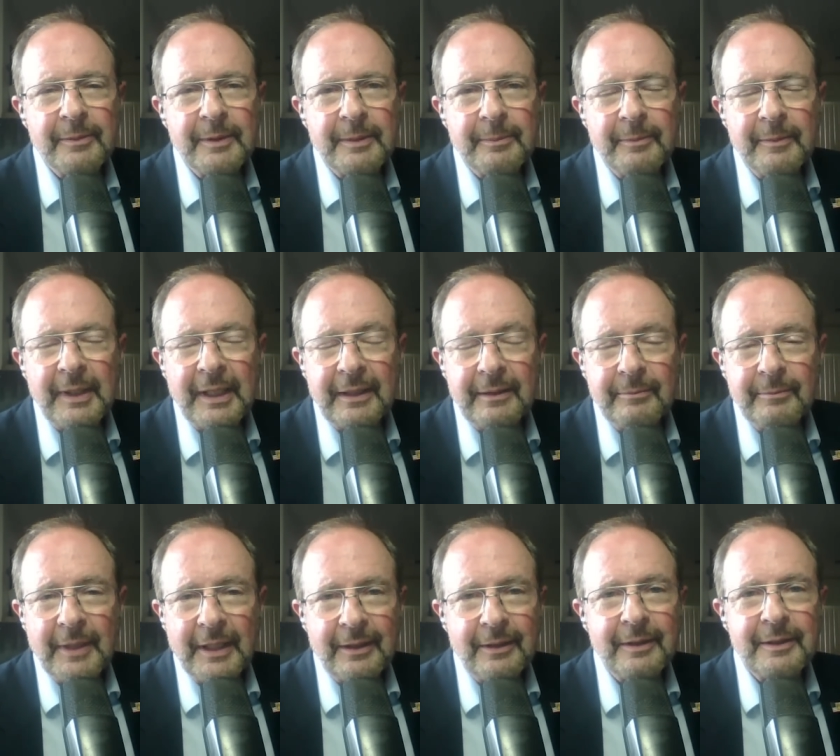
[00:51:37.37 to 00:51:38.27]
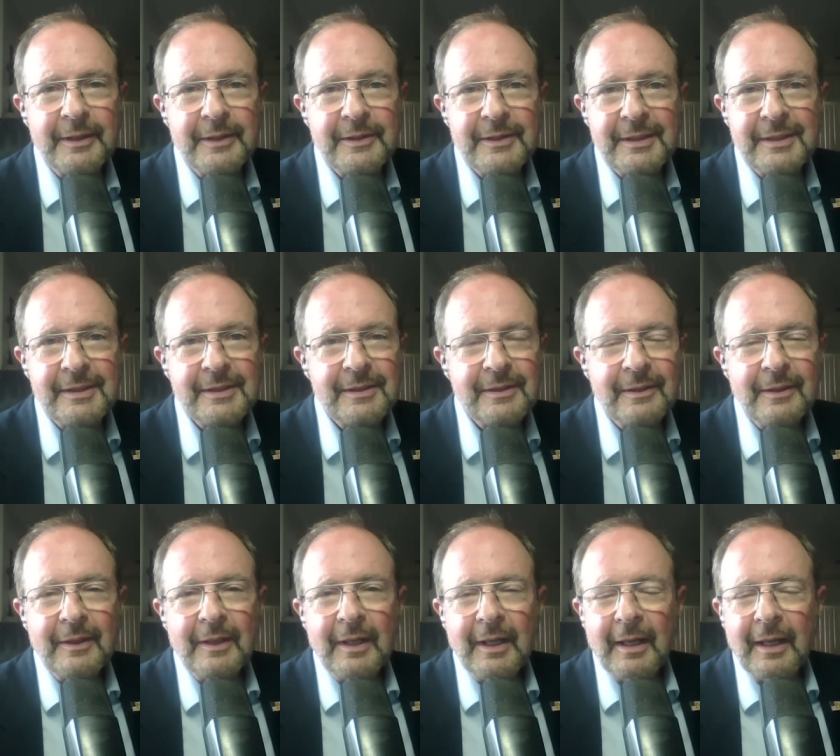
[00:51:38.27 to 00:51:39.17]
But my goodness, it's
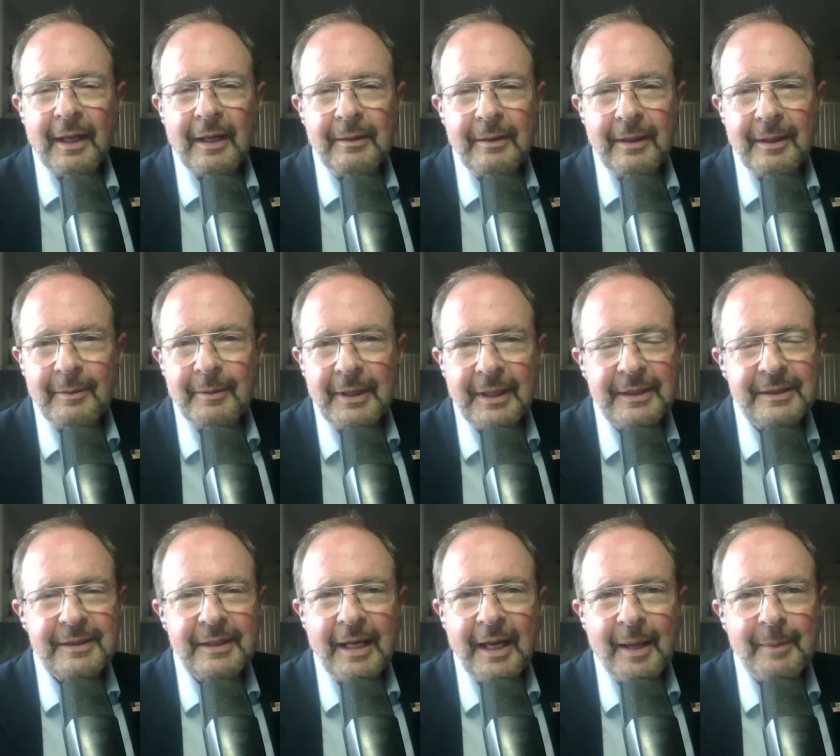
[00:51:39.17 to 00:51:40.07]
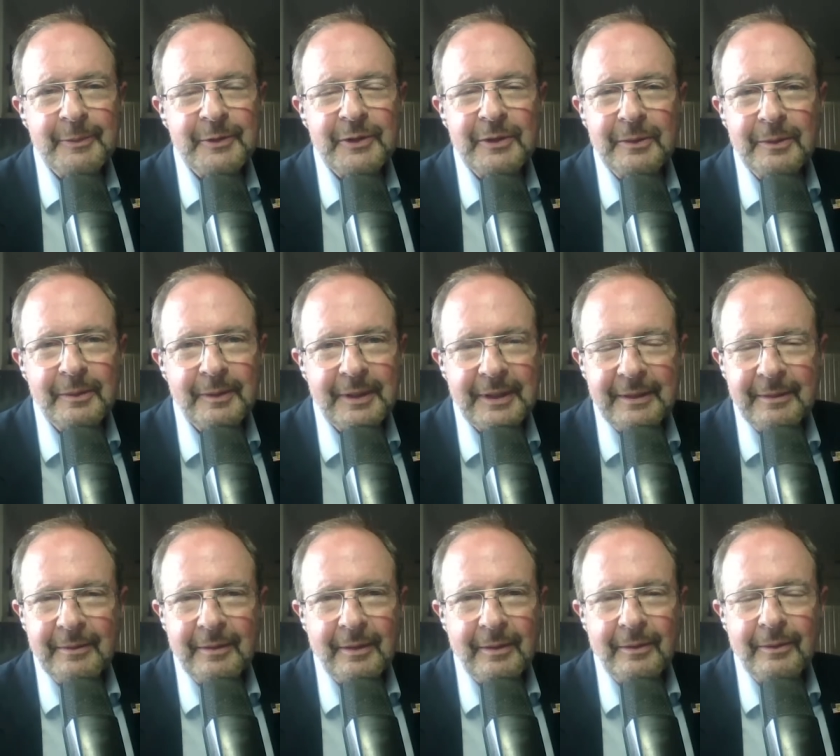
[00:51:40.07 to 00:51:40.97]

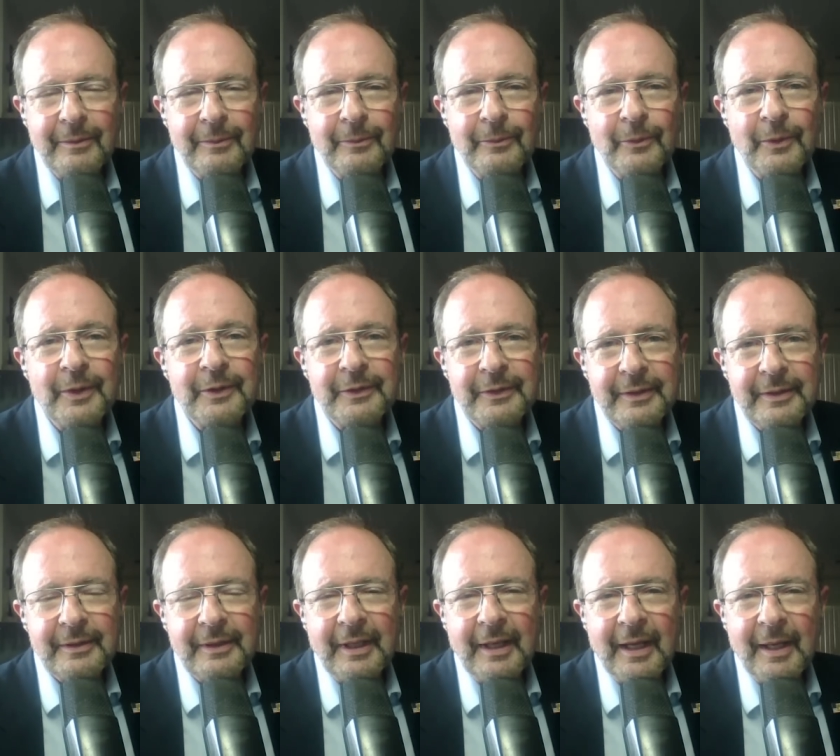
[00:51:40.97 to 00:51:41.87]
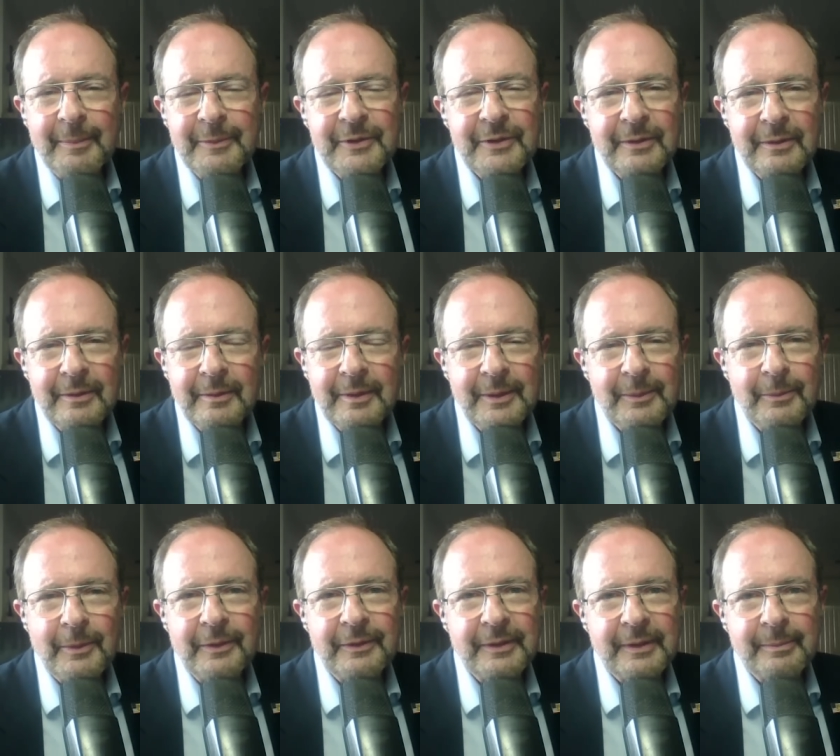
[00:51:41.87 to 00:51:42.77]
absolutely worth it. Absolutely
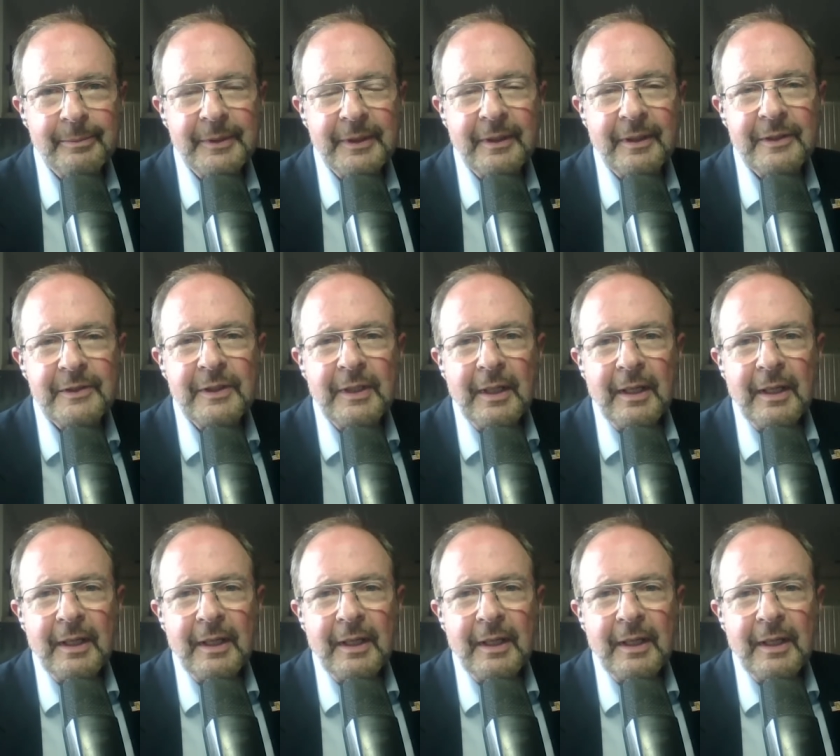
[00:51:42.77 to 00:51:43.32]
worth it, because